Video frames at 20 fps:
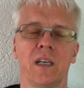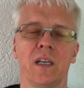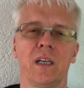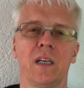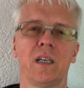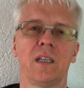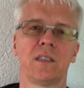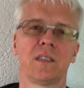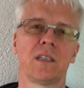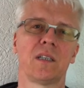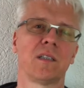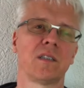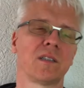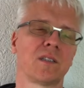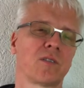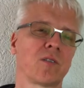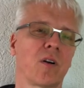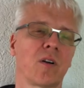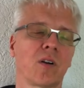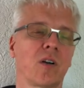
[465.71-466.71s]
is in a
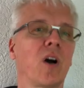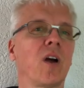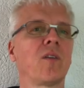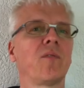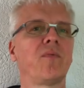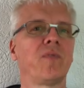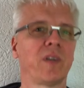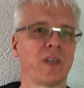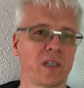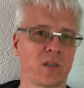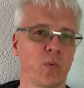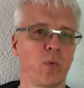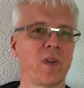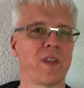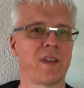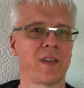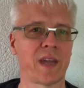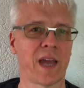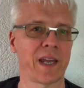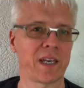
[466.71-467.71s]
strong conflict with
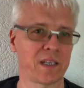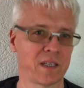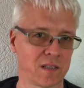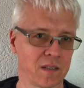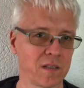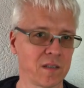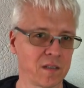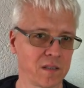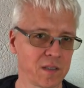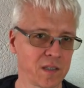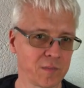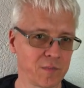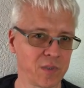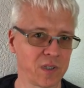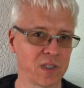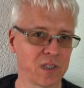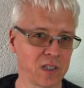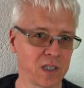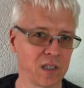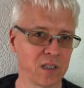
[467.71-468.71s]
that
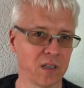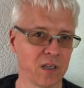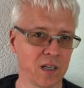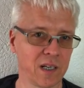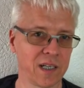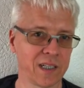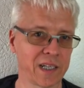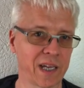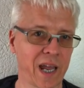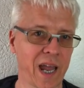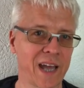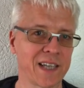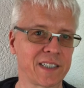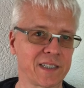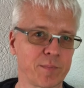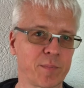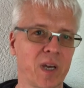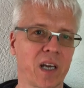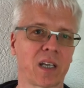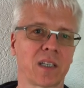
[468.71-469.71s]
particular
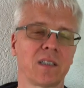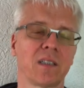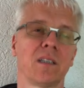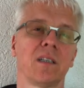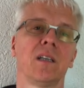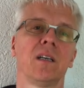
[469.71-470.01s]
aspect.